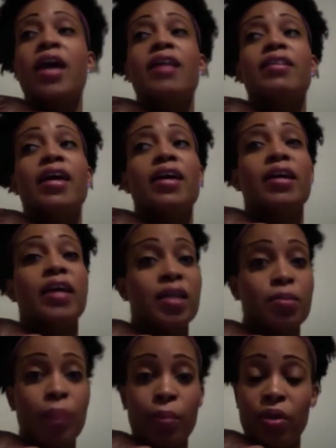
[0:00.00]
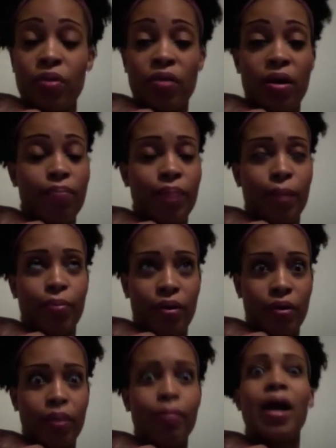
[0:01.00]
They kicked my
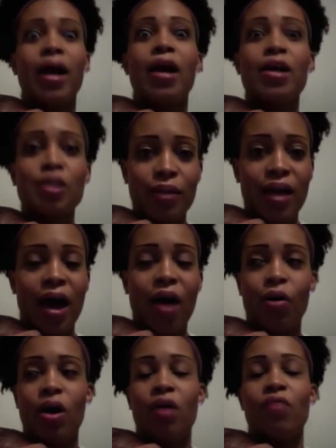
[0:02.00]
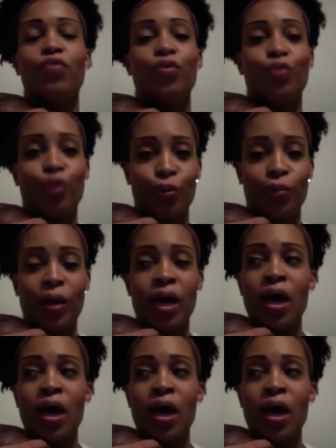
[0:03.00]
husband out of the room.